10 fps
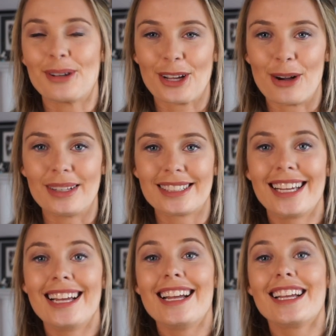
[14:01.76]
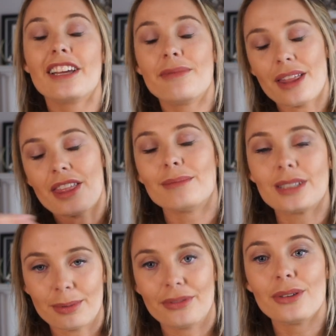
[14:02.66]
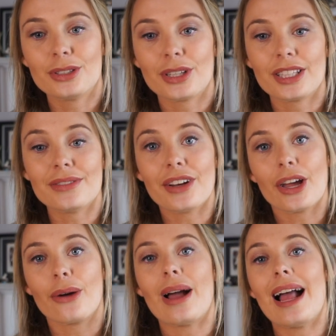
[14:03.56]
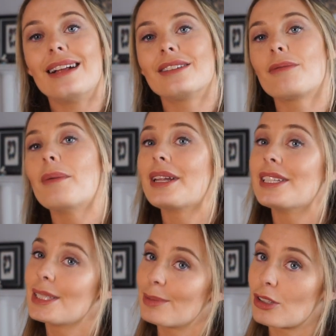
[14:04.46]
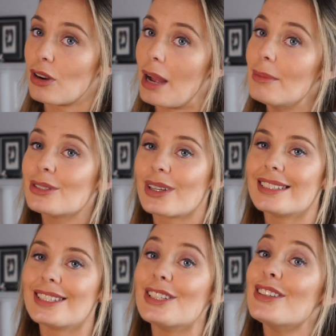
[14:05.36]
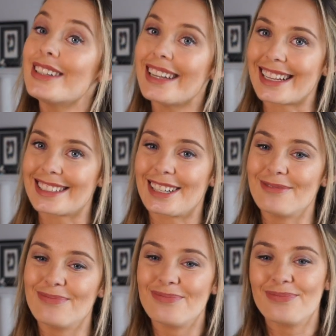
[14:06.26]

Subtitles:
me know in the comments. Give me a thumbs up if you enjoyed this video, and remember to hit subscribe so I can see you next time.